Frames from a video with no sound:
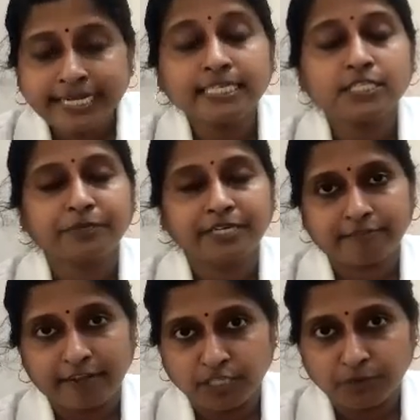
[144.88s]
it is
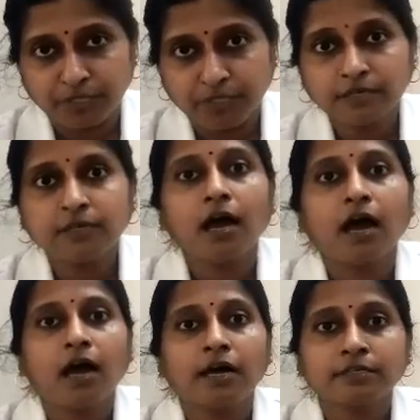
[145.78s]
being transmitted
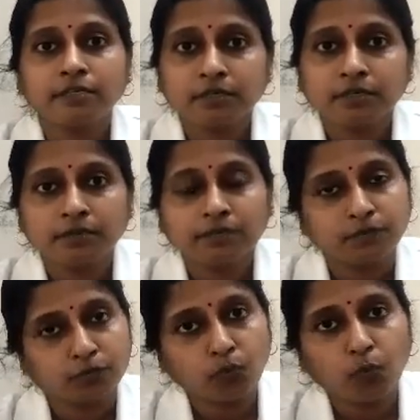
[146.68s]
either
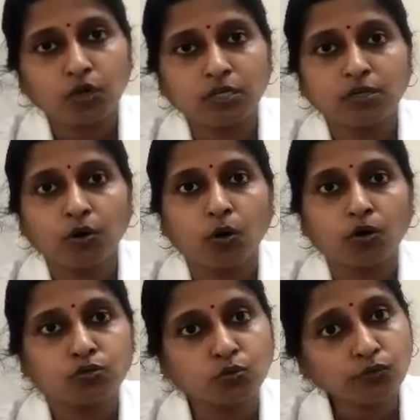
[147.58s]
through water
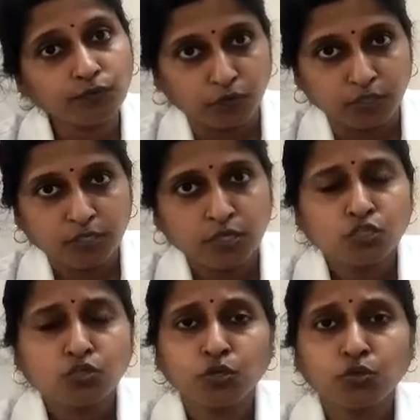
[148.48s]
or through food.
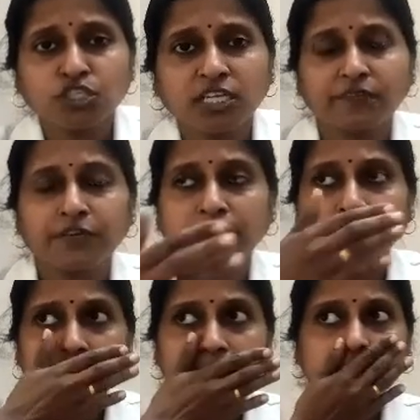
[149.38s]
So usually when
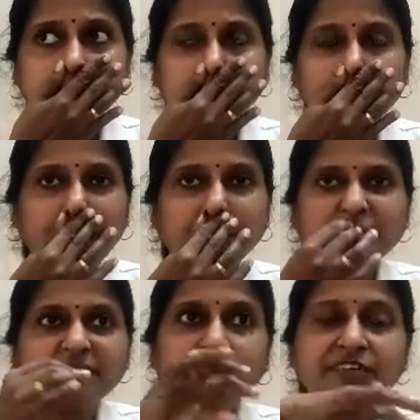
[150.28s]
you are saying,
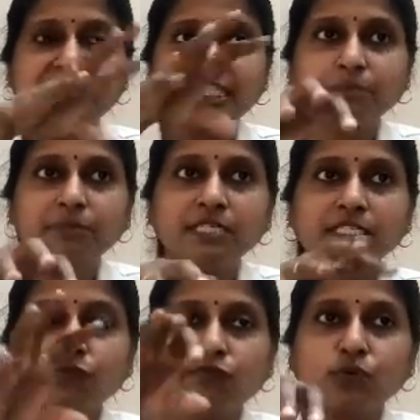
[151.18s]
sometimes the
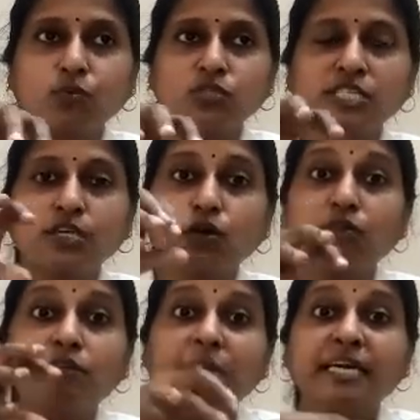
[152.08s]
vegetables, the fruits and
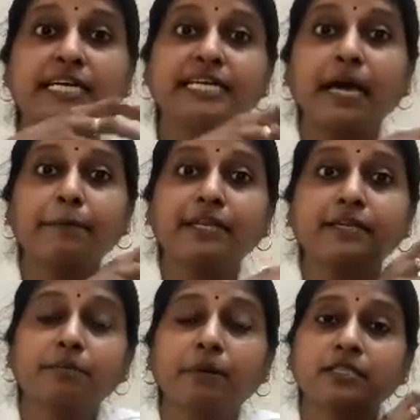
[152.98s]
all will be
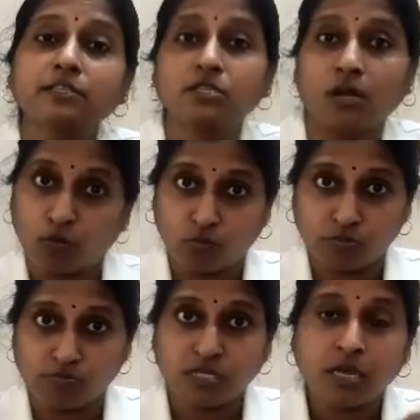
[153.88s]
contaminated by these
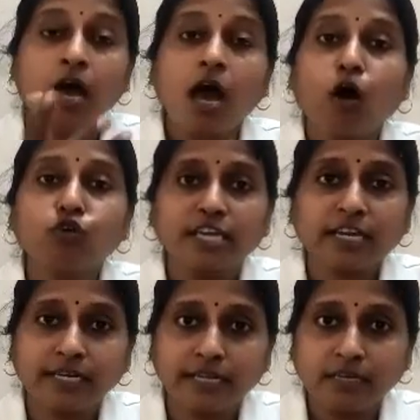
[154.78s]
roundworms. How
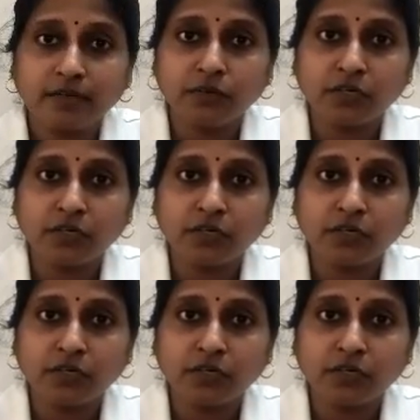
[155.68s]
they are getting